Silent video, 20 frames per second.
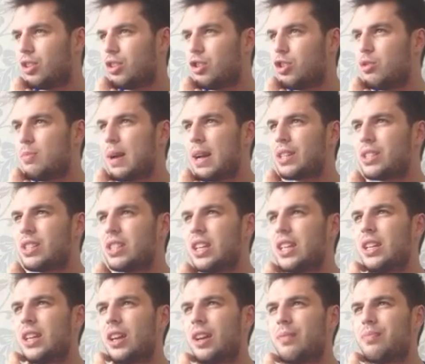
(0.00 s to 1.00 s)
Eubank
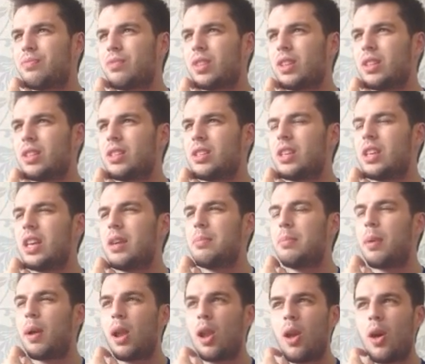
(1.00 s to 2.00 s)
Sr.
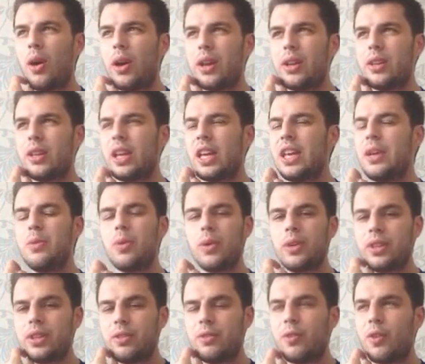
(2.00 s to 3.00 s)
implied he
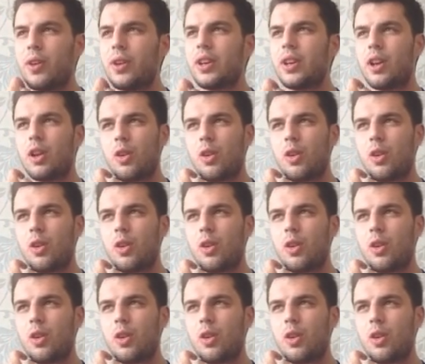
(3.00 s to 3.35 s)
wanted the fight,